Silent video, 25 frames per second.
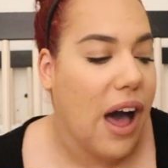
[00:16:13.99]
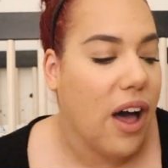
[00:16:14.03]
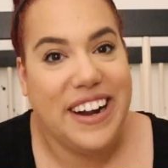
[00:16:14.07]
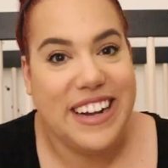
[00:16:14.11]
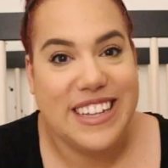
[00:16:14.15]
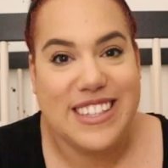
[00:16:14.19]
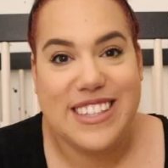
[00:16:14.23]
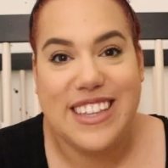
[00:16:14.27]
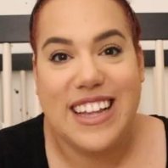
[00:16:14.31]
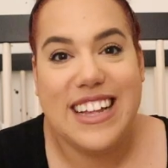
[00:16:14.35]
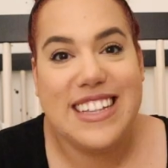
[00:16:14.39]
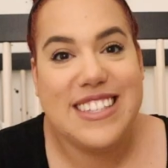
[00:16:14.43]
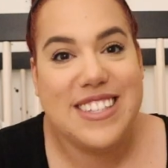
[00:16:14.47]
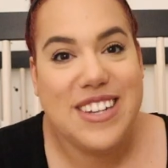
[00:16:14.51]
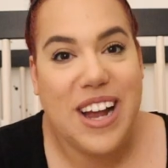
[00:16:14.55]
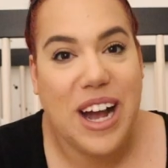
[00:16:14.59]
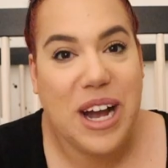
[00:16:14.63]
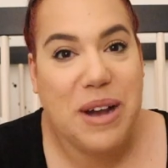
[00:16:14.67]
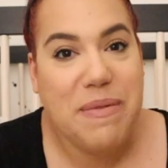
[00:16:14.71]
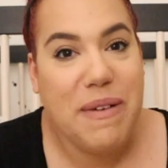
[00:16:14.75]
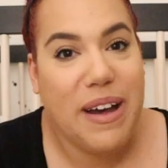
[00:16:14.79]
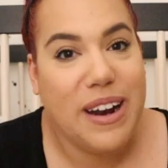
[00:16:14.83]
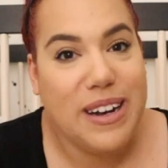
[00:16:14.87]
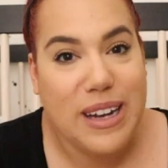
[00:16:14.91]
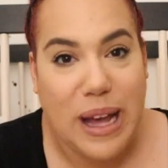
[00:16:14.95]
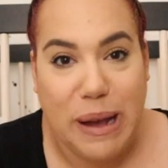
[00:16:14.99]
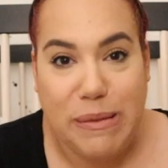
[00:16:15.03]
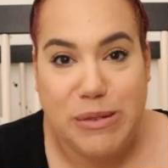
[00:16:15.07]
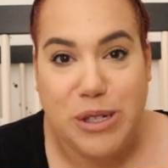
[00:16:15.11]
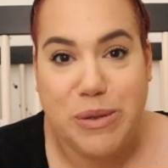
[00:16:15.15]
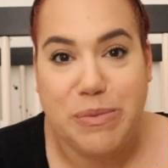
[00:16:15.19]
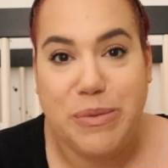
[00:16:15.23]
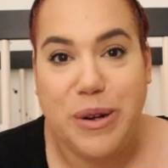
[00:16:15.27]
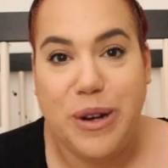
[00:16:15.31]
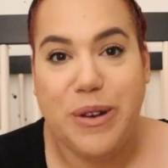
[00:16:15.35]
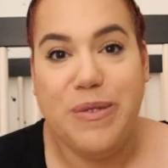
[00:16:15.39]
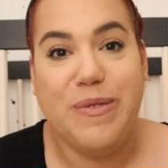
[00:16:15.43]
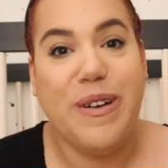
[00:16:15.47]
All right, so let's talk about
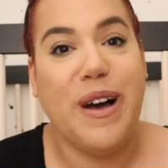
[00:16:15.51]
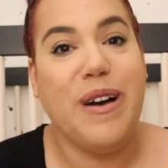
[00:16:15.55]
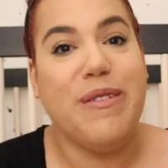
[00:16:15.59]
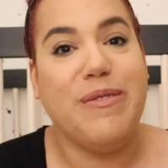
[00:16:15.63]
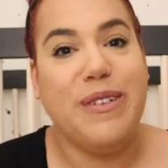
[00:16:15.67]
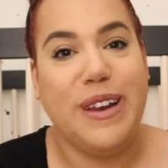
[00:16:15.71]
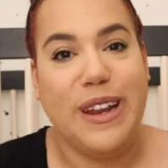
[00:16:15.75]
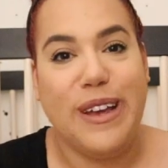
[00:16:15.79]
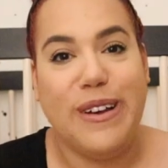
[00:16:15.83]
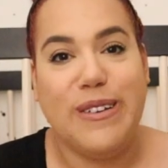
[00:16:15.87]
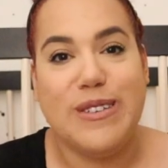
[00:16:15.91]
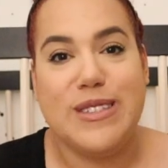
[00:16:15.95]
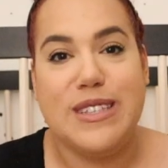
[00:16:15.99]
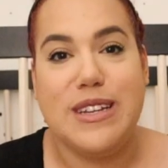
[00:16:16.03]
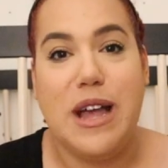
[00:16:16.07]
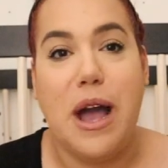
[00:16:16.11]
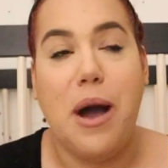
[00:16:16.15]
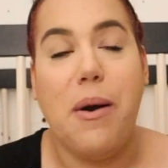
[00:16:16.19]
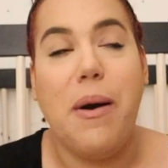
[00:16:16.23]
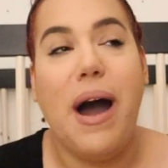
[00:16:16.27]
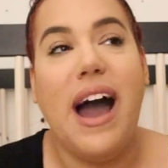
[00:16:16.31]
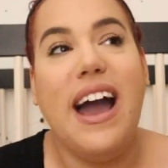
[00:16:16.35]
adoption profile videos now.